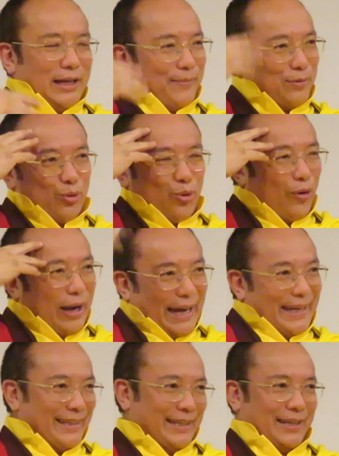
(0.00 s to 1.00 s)
Have no
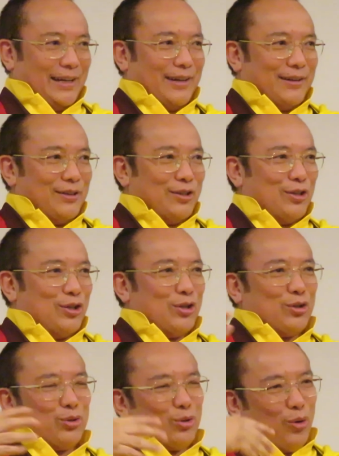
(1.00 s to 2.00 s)
idea,
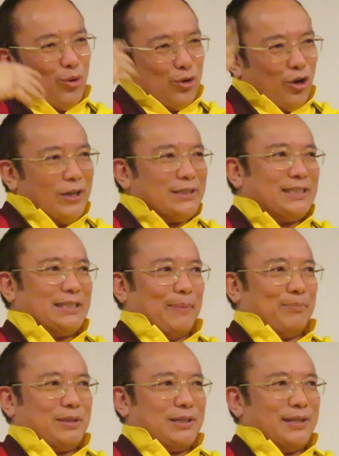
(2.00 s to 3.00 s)
no
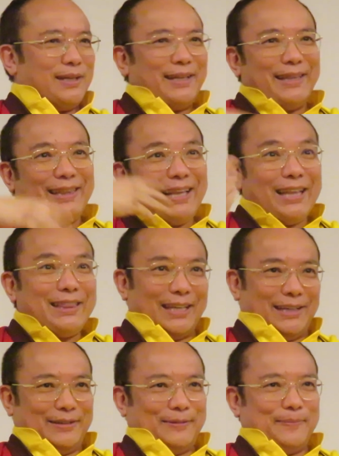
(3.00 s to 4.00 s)
concept,
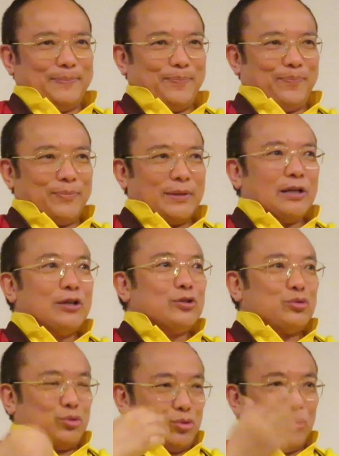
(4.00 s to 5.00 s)
nothing.
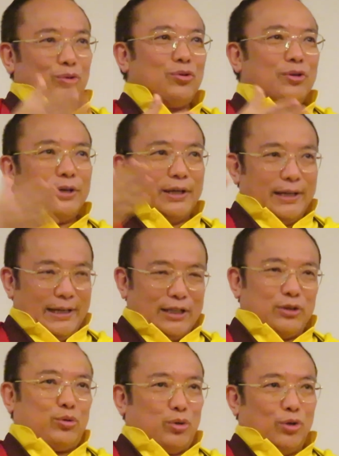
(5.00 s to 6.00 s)
So
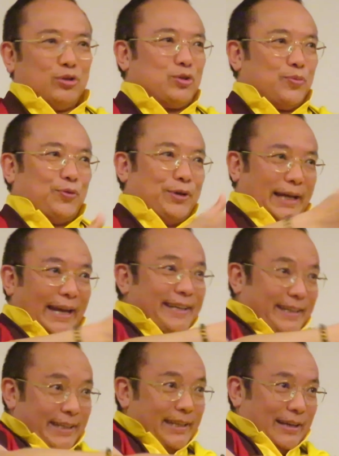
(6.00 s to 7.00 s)
it grows for
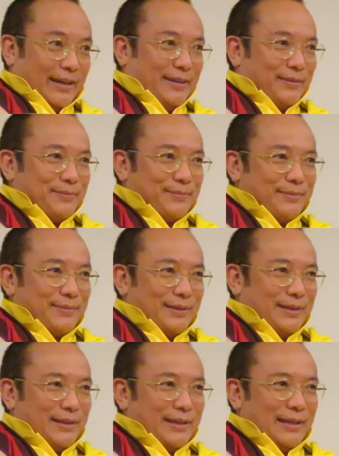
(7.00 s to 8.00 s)
8 years.
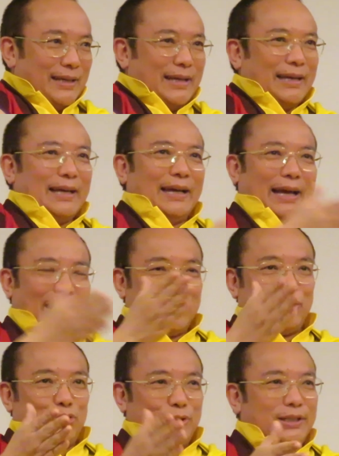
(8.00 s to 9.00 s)

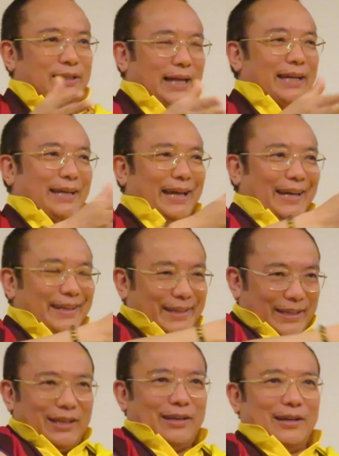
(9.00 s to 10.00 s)
And during that 8
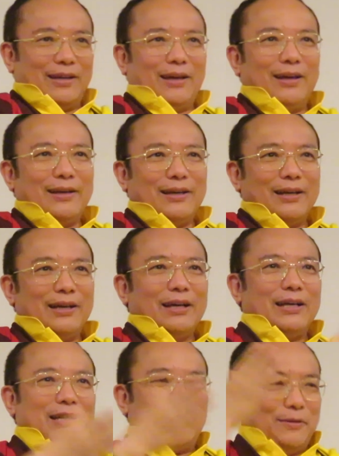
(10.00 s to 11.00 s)
years,
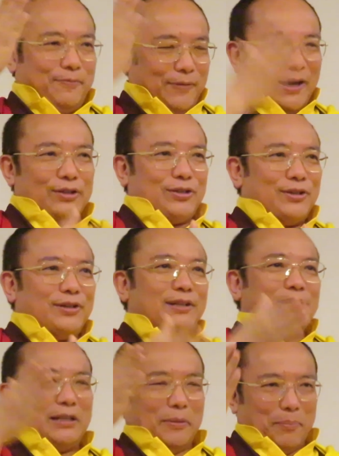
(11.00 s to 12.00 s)
the father,
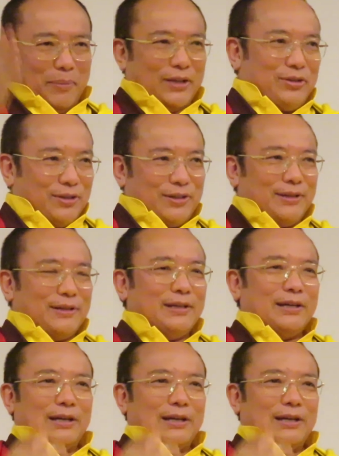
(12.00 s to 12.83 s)
the mother,